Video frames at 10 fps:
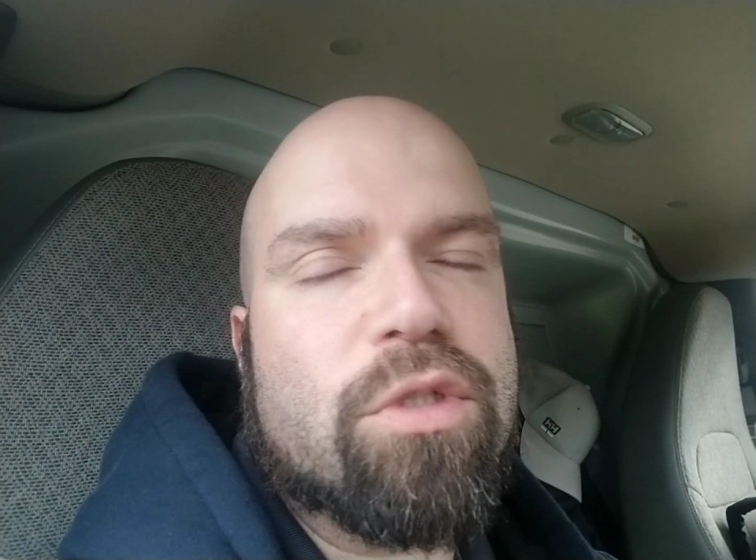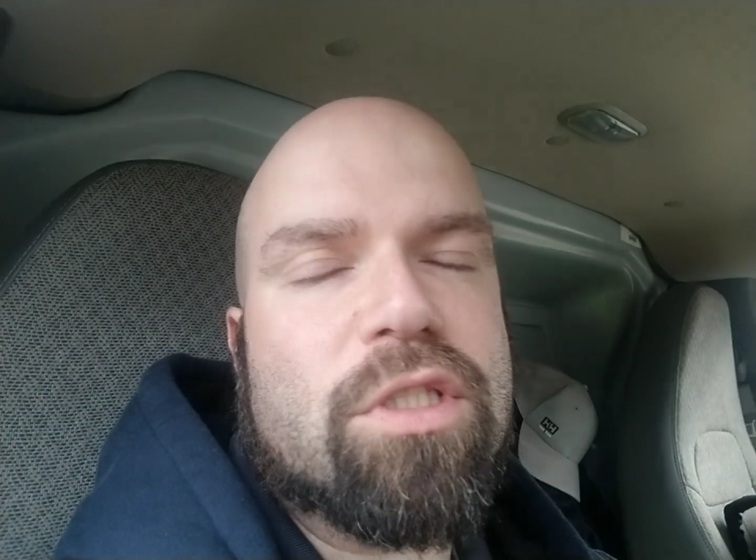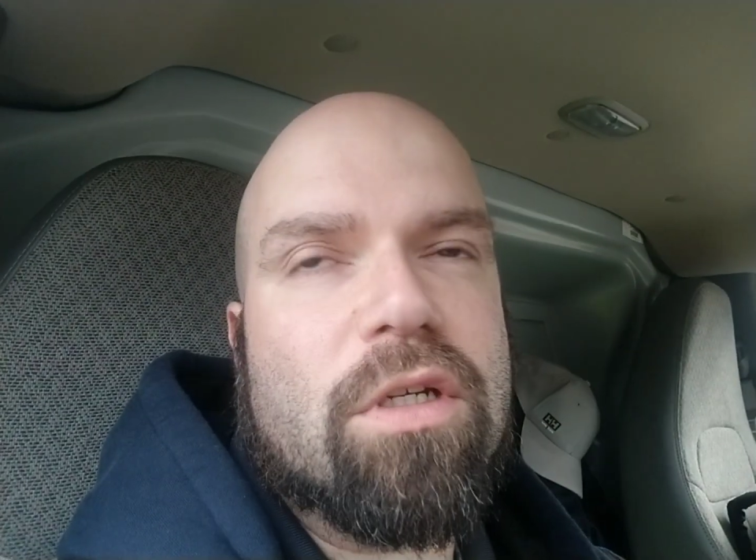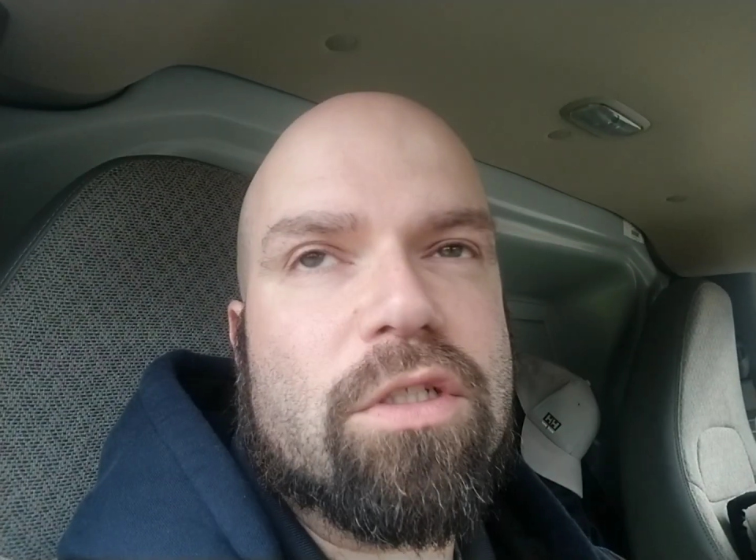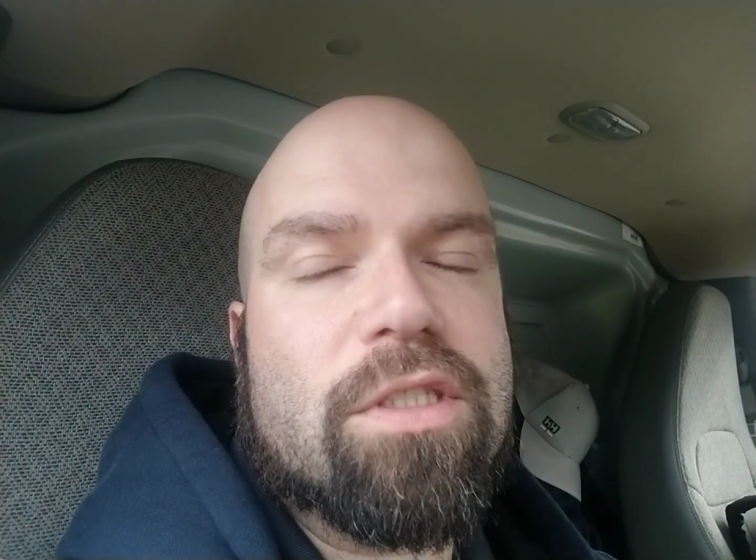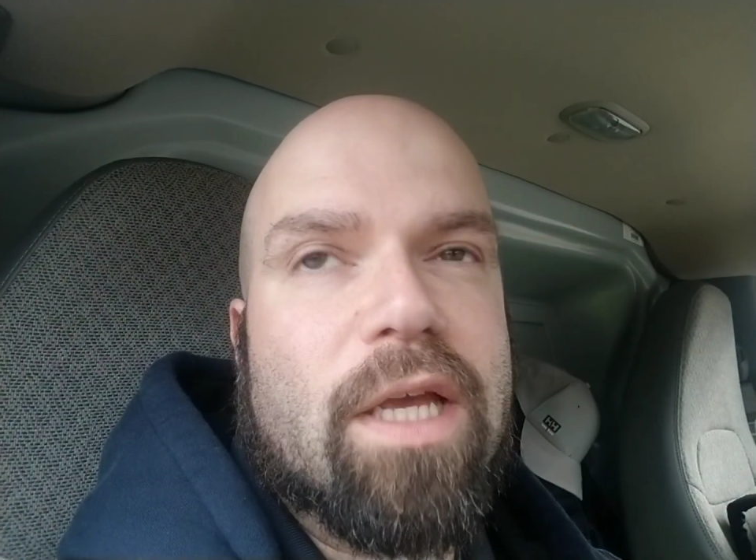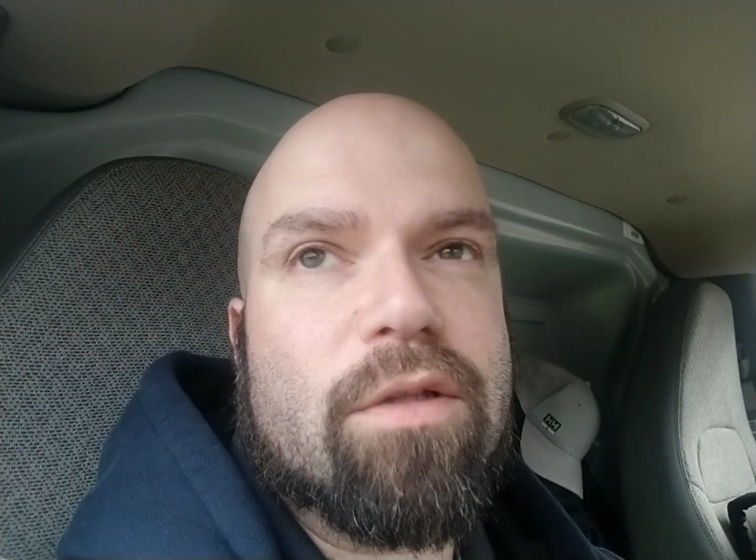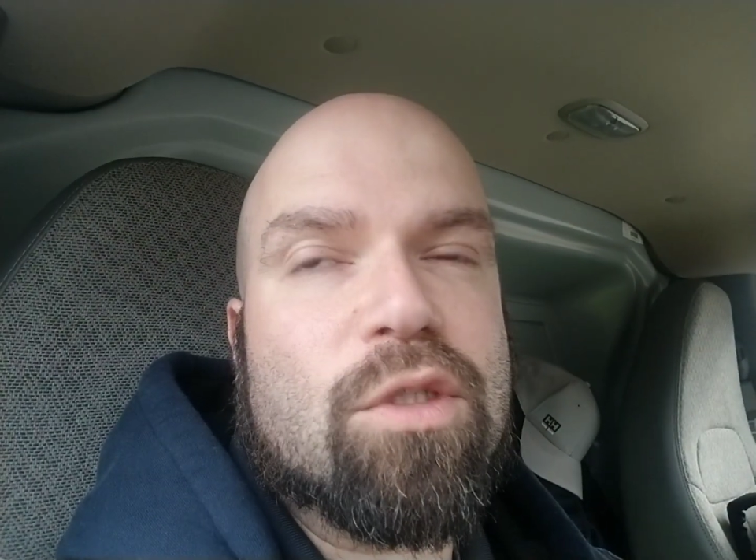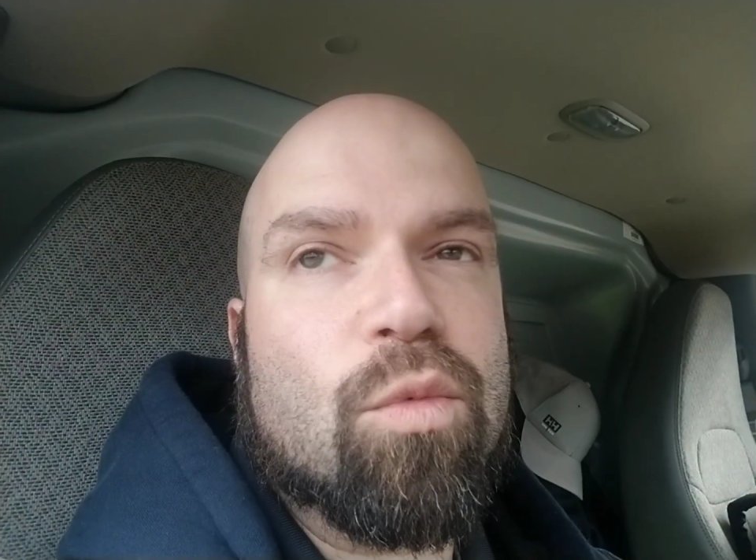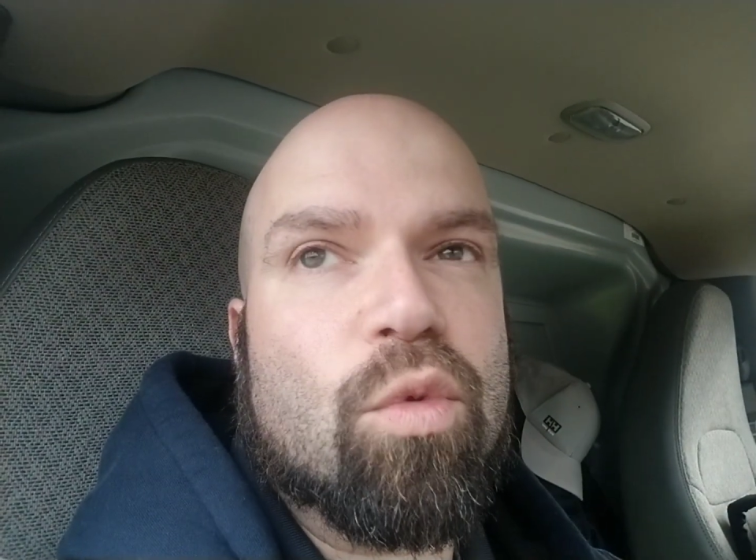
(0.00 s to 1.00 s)
Star
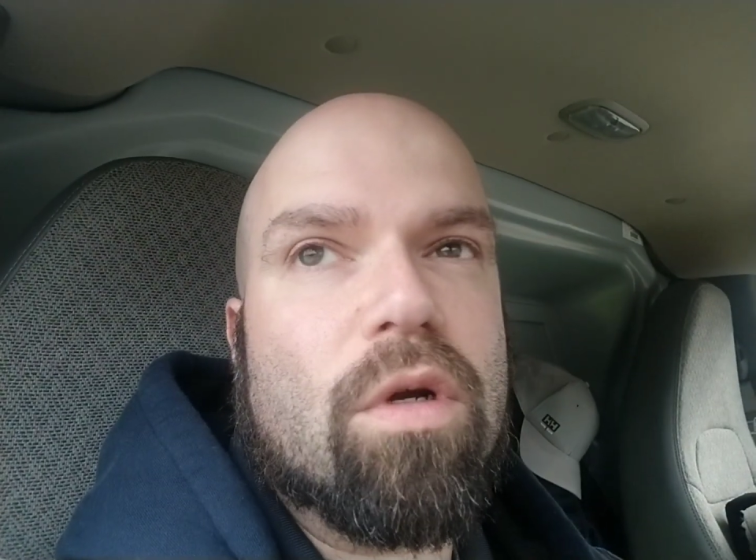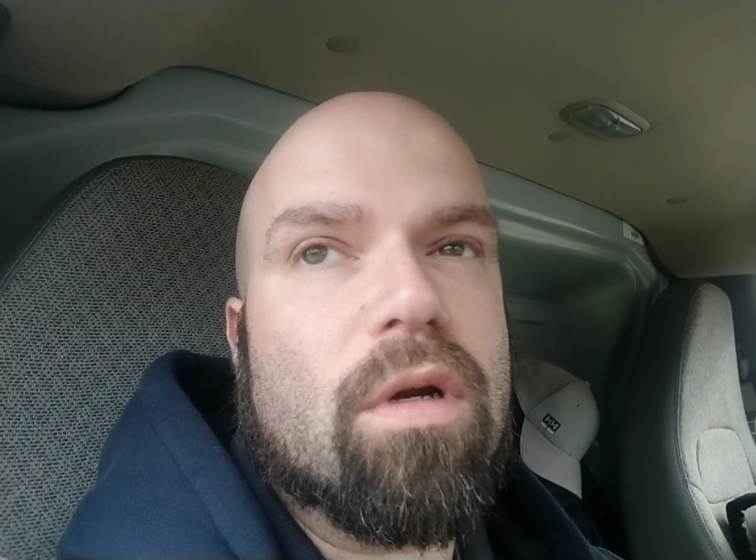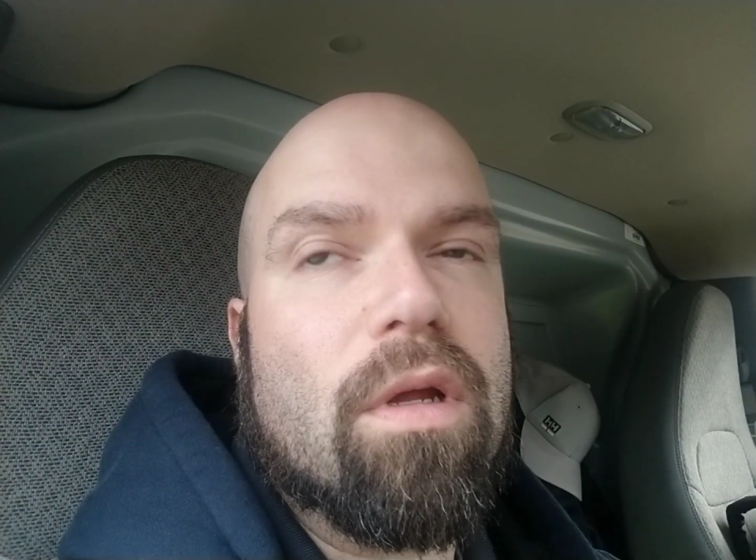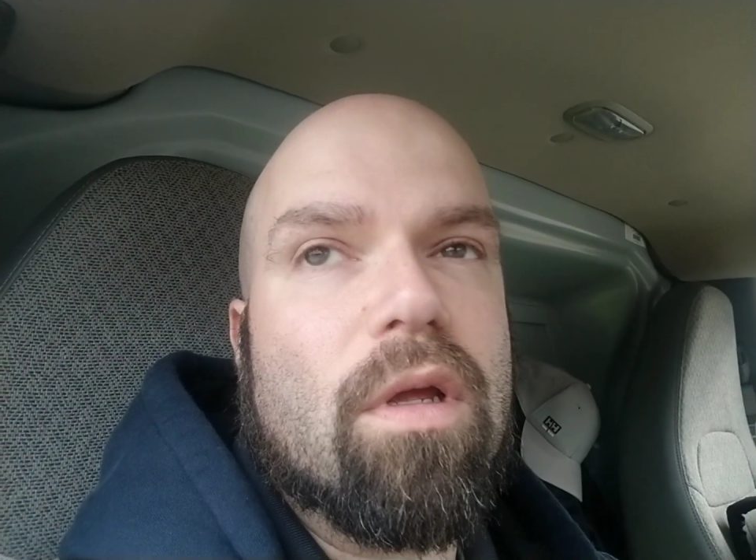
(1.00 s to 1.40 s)
sounds were